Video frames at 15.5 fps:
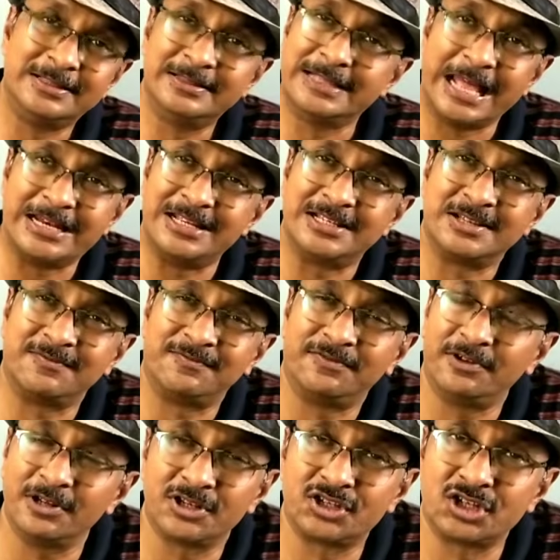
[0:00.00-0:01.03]
that is a
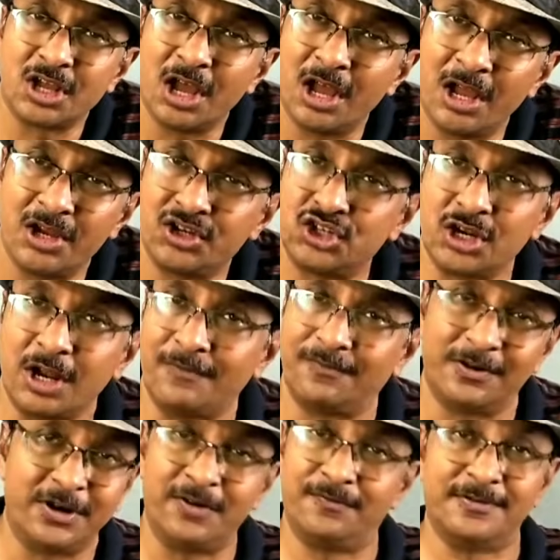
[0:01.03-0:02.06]
false
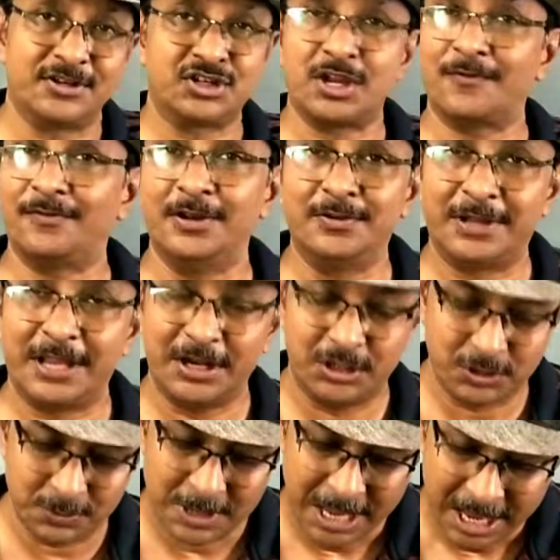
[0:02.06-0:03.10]
shuffle, riffle shuffle you can
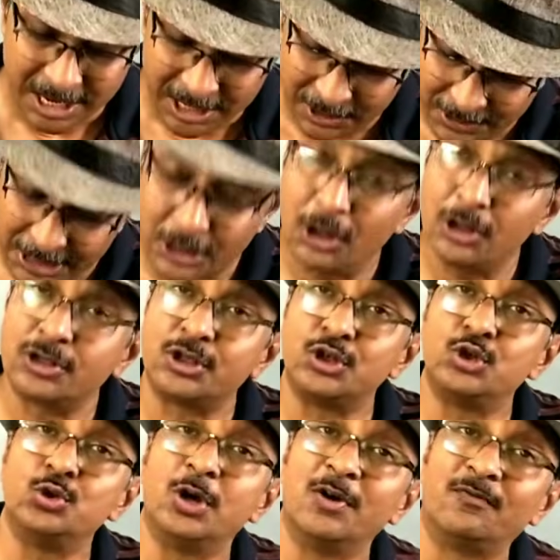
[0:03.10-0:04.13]
do. You can also
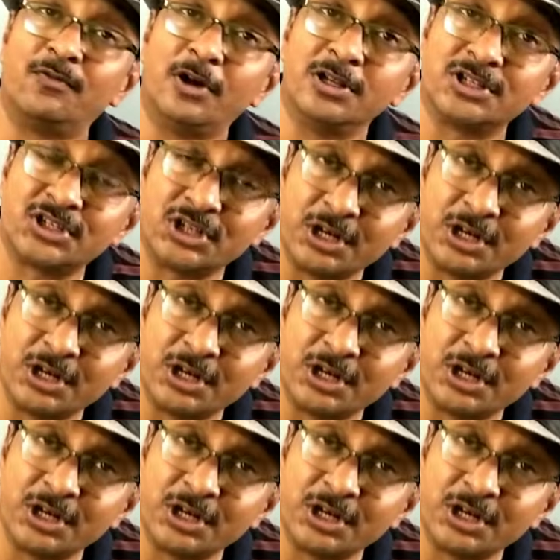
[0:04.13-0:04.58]
do a false